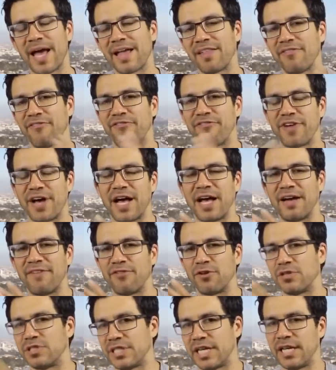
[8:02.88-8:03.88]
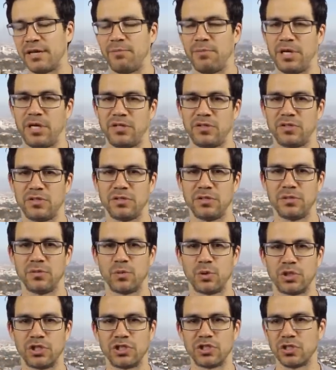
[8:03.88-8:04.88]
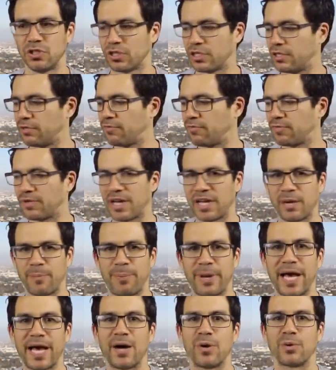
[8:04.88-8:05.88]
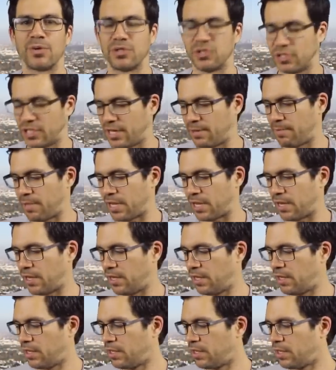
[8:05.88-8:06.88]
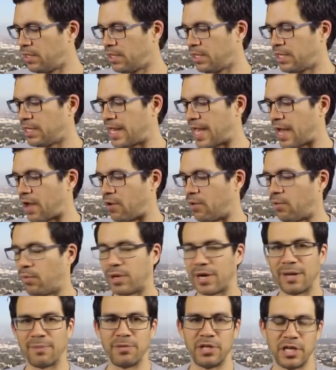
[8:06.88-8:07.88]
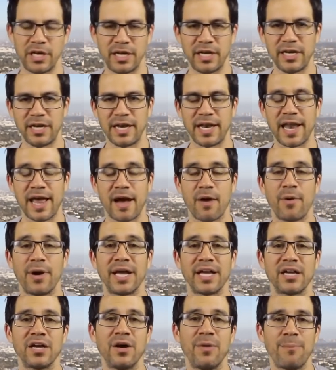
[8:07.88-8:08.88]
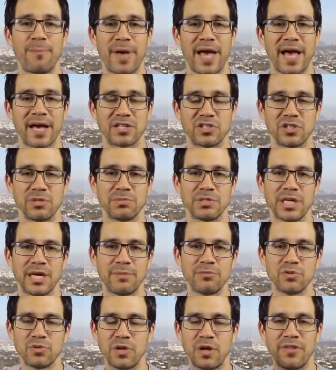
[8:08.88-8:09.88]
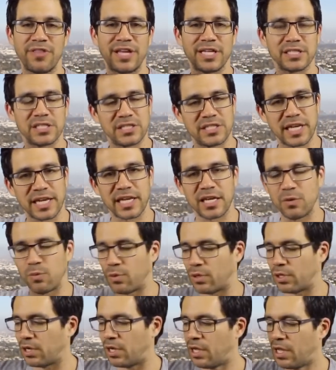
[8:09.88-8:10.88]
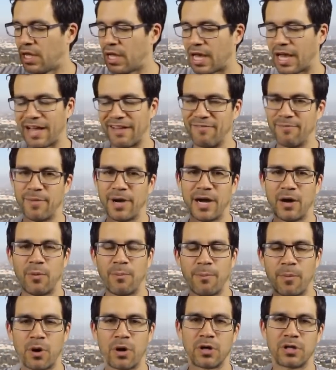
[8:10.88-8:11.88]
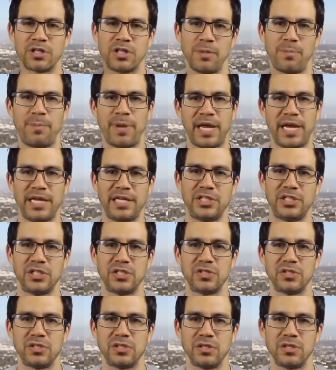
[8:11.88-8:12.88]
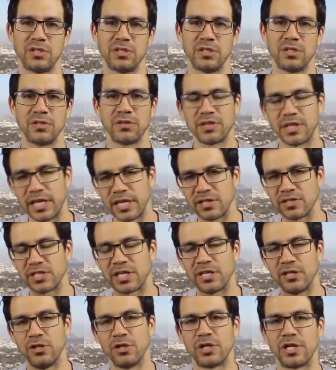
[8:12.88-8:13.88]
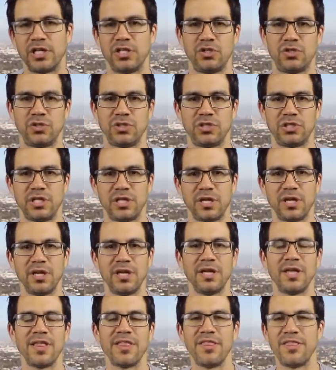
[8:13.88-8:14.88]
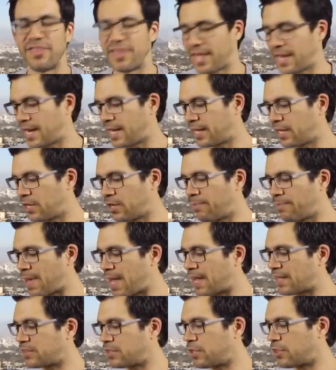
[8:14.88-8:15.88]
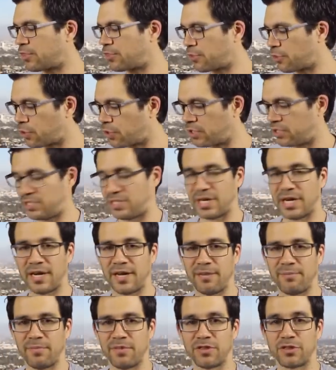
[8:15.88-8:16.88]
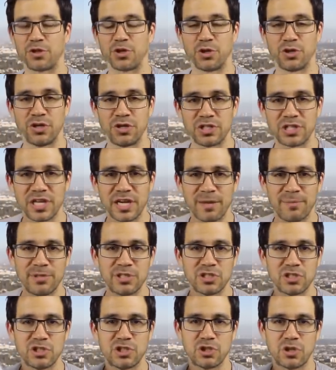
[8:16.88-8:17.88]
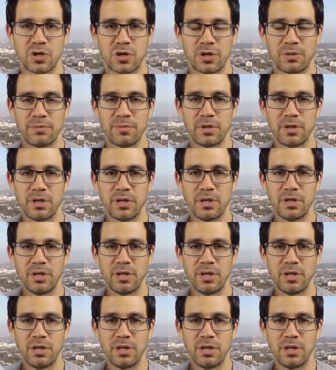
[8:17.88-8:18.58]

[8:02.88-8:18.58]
pass 5 or 10 minutes. We're just looking kind of power skimming. Now, when I'm done, now I come back. Sometimes on that second one, I'll mark the pages, things that look interesting. Then I come back the third time is a charm,